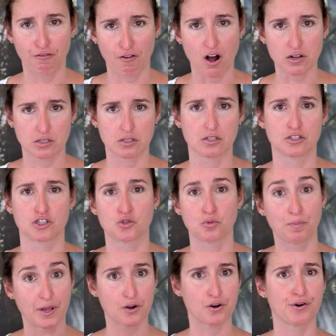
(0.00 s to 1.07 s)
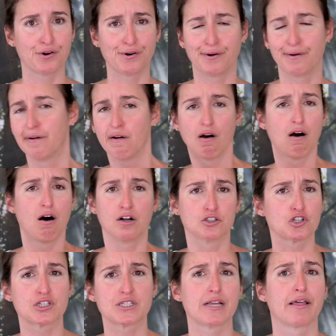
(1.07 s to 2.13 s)
foxes to better
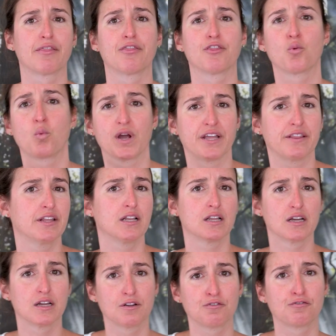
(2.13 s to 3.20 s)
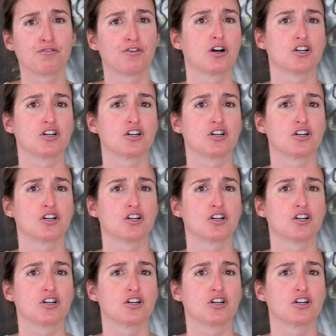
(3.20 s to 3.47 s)
understand the way they live,